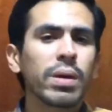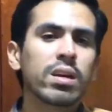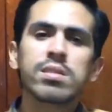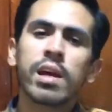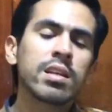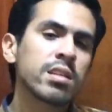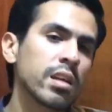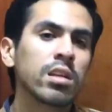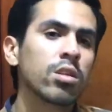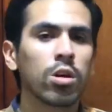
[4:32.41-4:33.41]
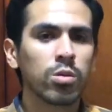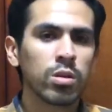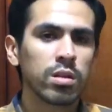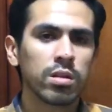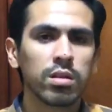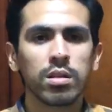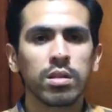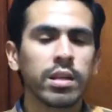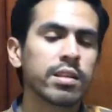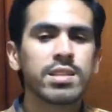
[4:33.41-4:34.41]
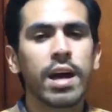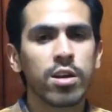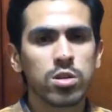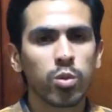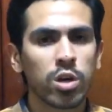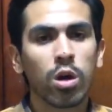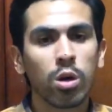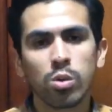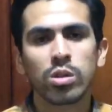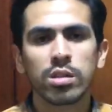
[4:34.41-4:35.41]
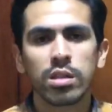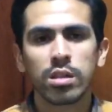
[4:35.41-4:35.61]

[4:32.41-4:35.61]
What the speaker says: because they didn't know that the tires were old.